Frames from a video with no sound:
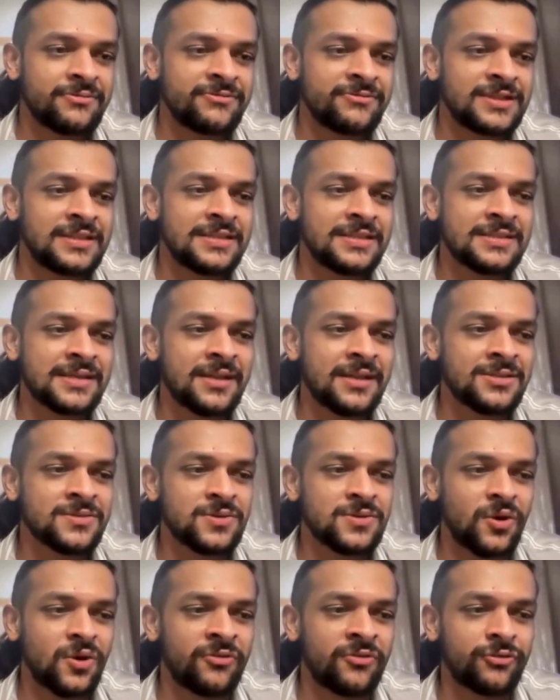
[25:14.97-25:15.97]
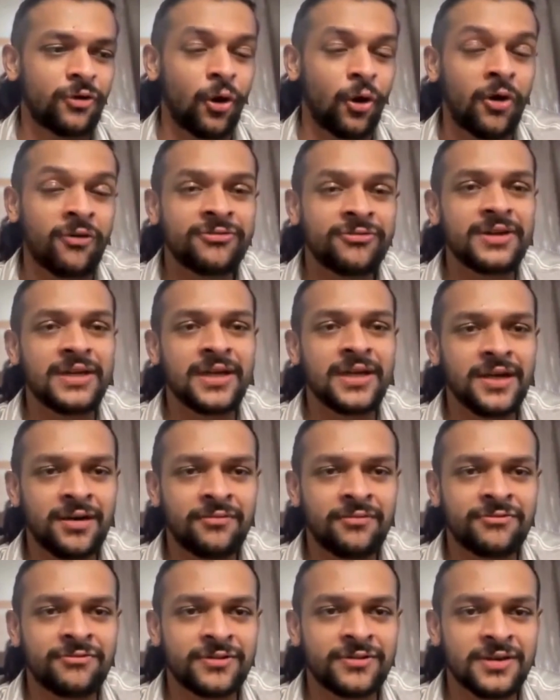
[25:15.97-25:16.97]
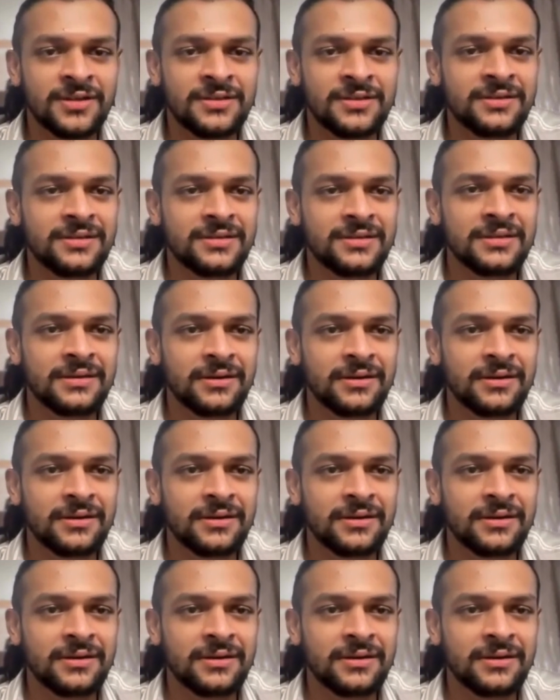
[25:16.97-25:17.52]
with the sense of offering comfort